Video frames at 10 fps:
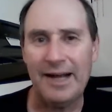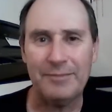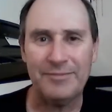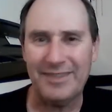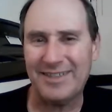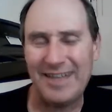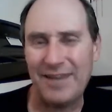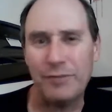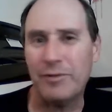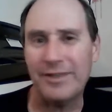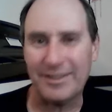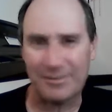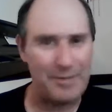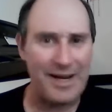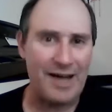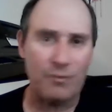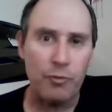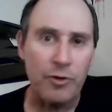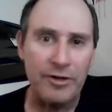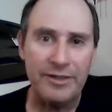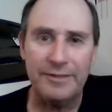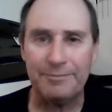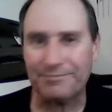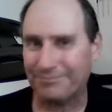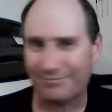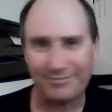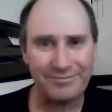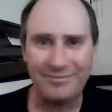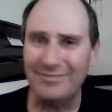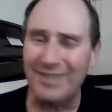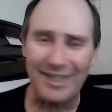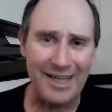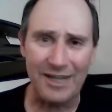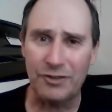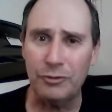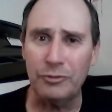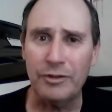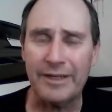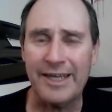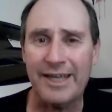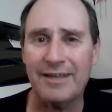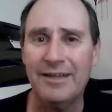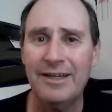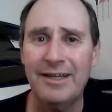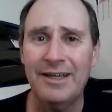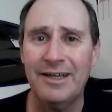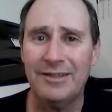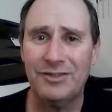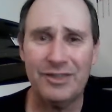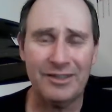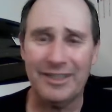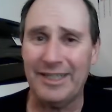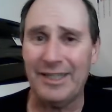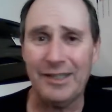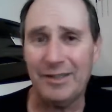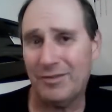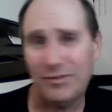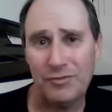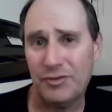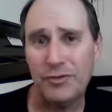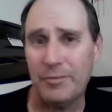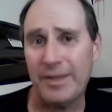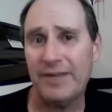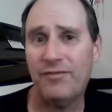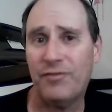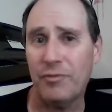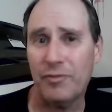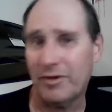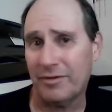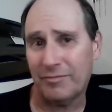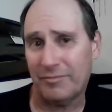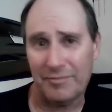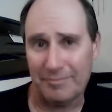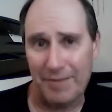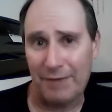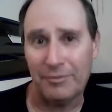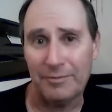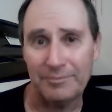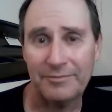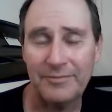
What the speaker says: There's another one that's made out of wood, kind of cool looking, certainly too big for my room.